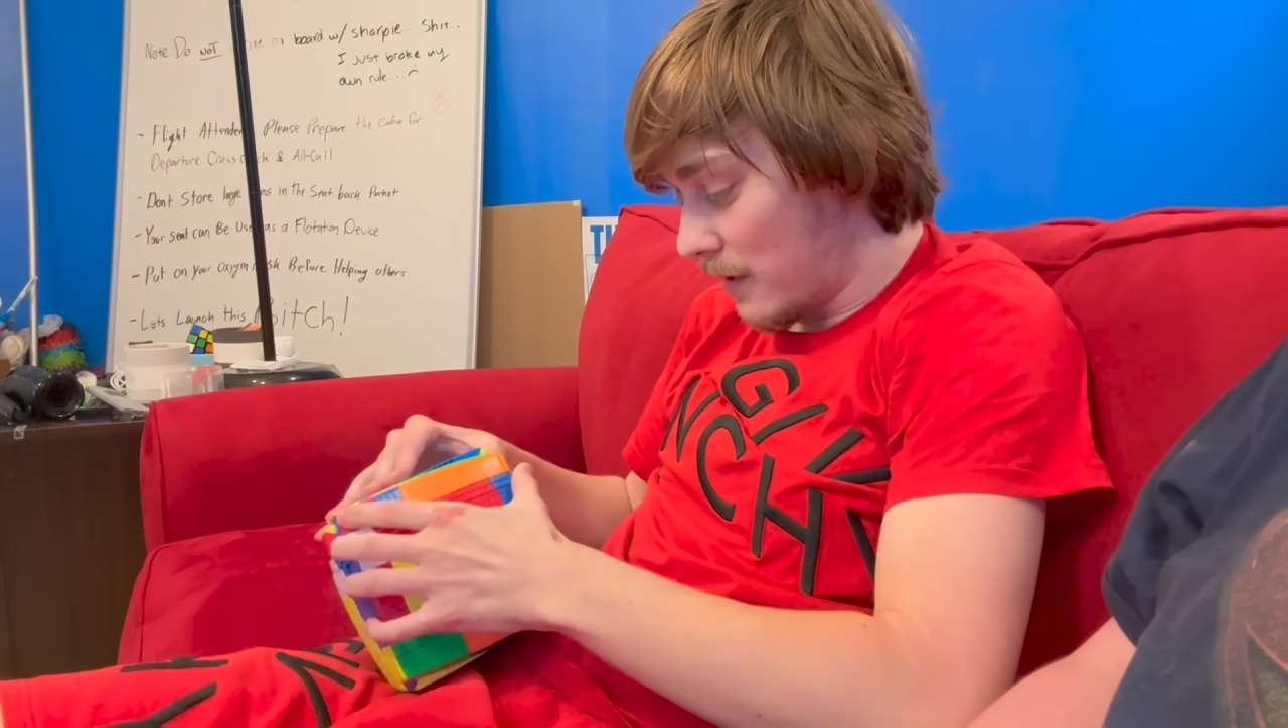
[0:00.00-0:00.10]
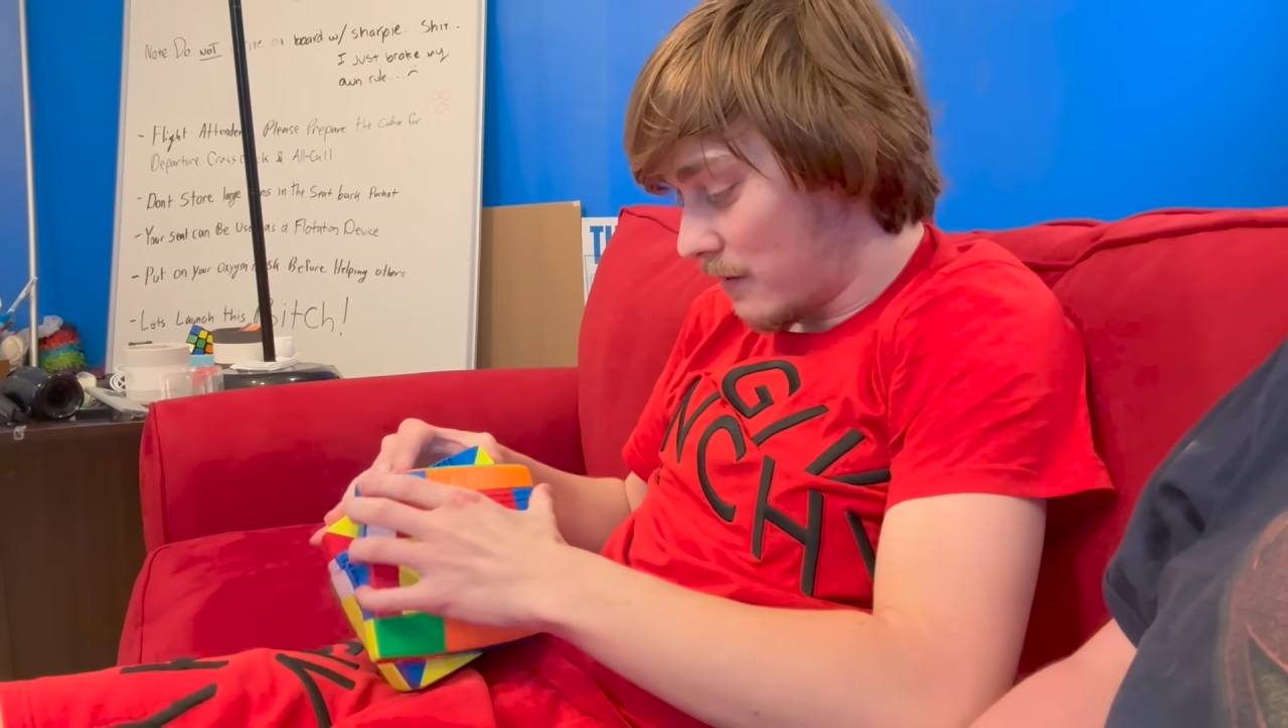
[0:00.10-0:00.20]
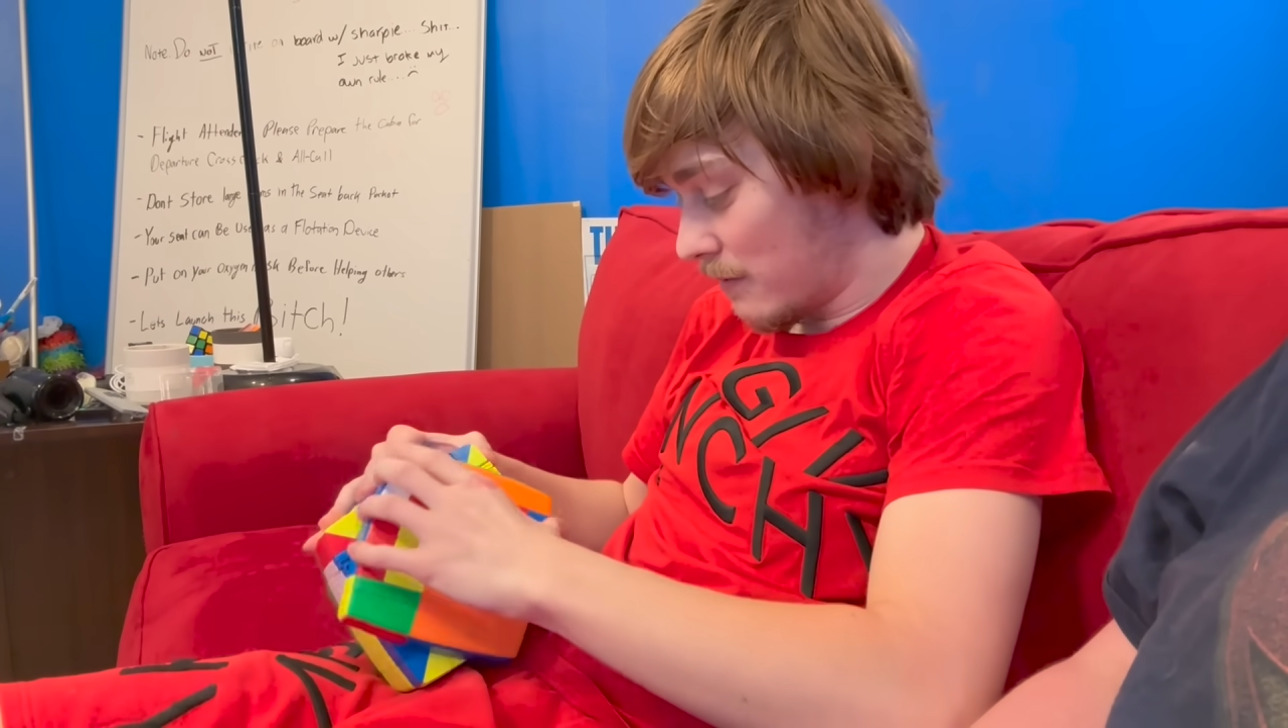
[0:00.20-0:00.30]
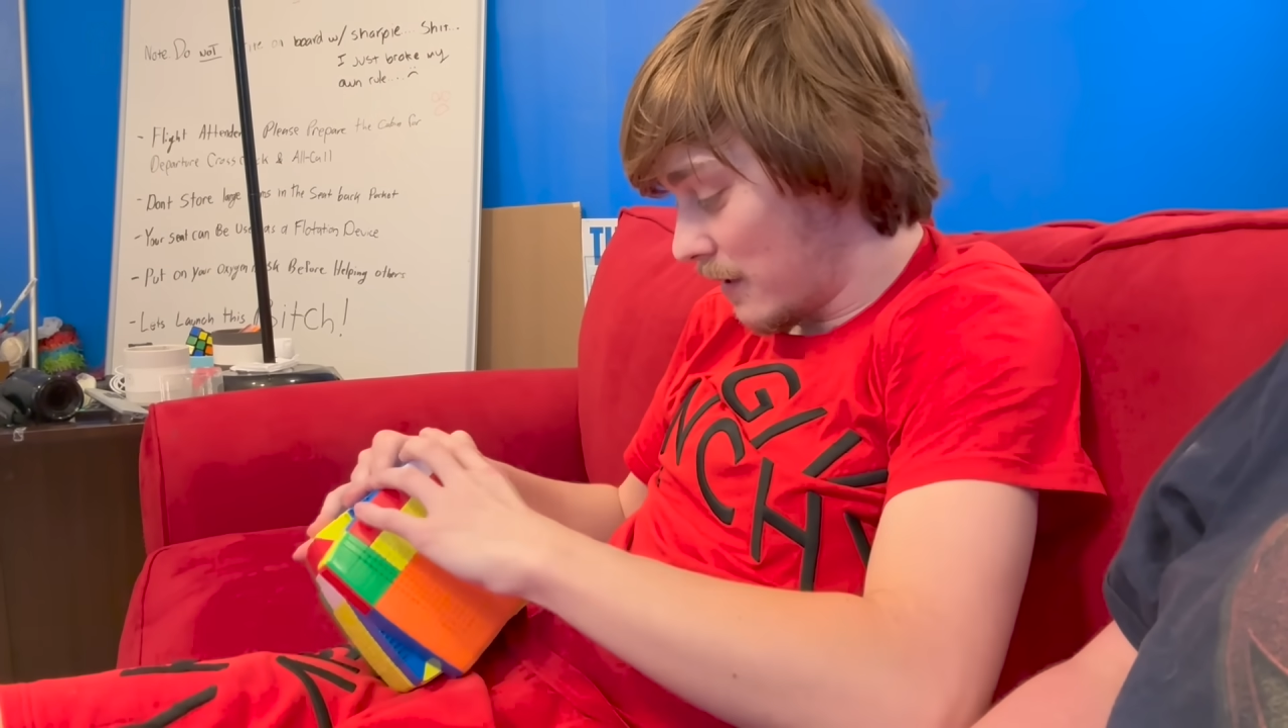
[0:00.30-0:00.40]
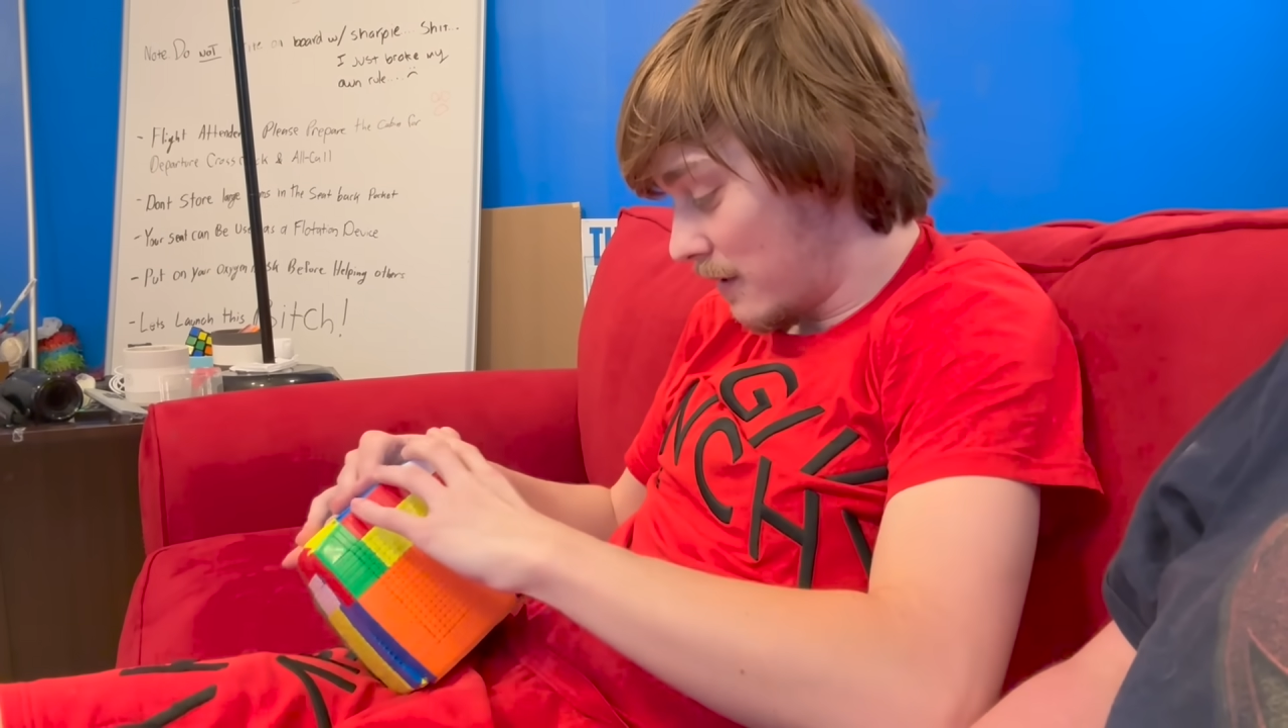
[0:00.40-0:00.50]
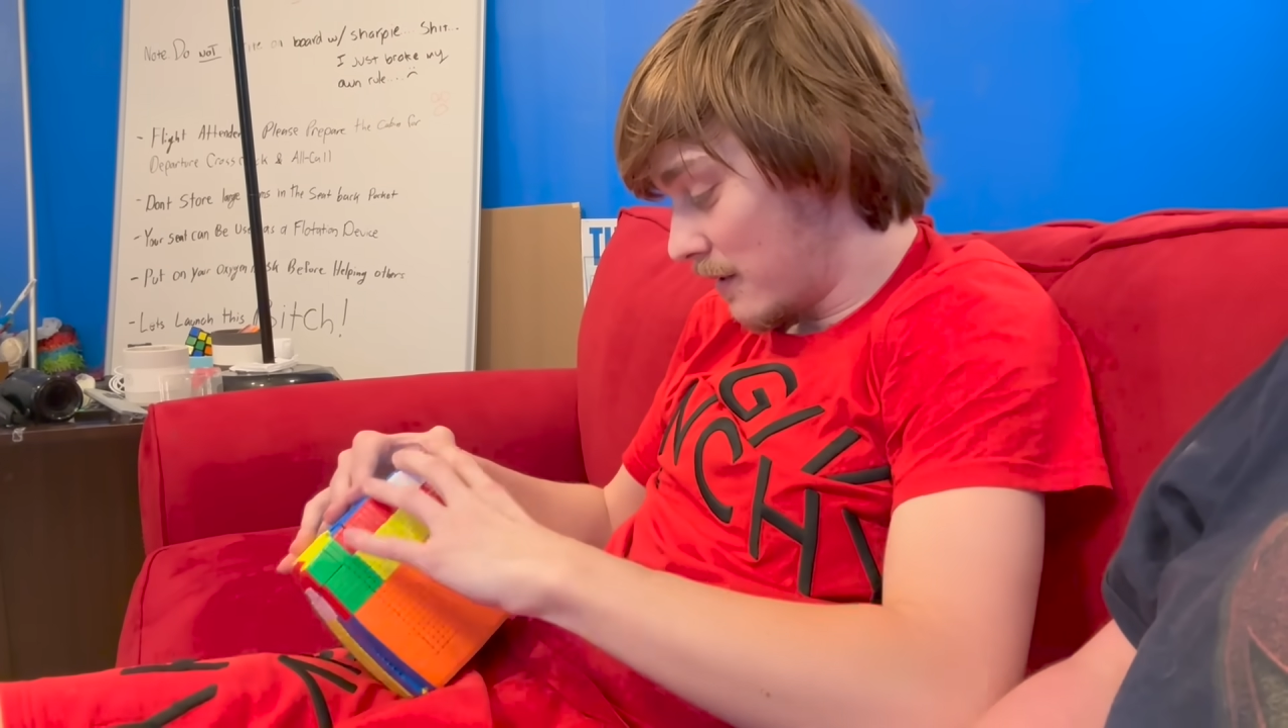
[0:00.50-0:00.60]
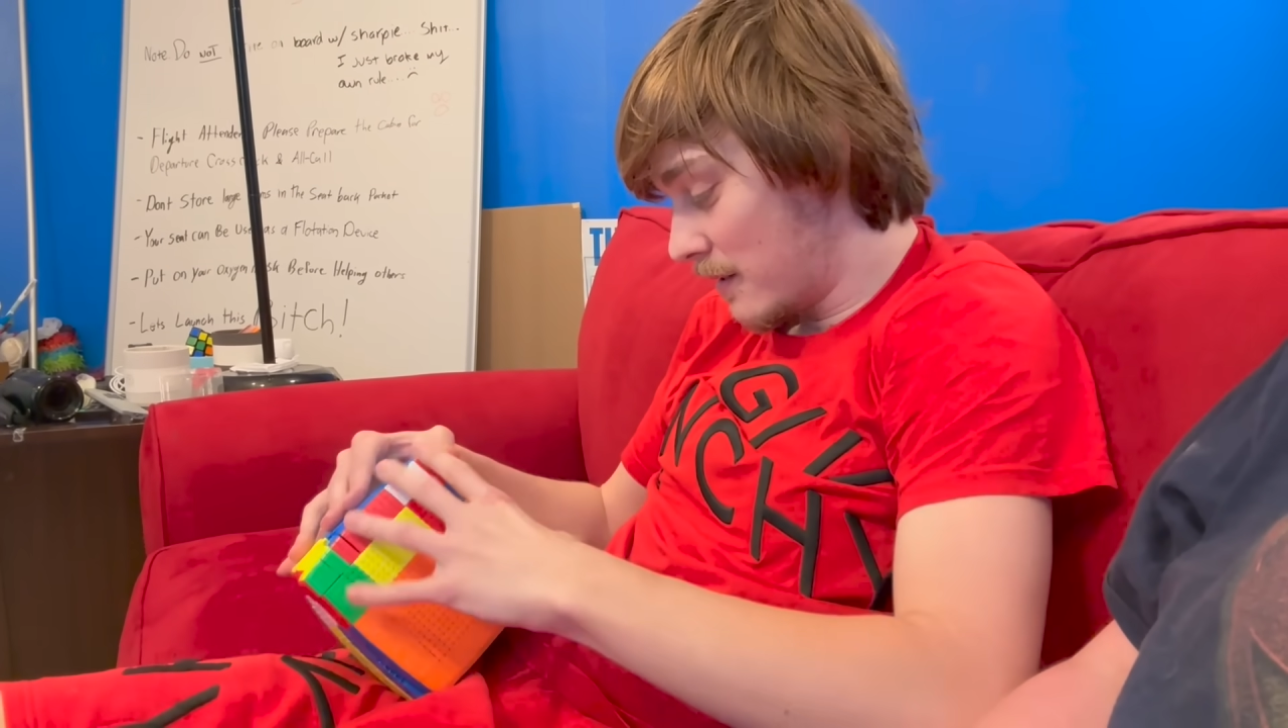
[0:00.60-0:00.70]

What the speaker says: Pete, right?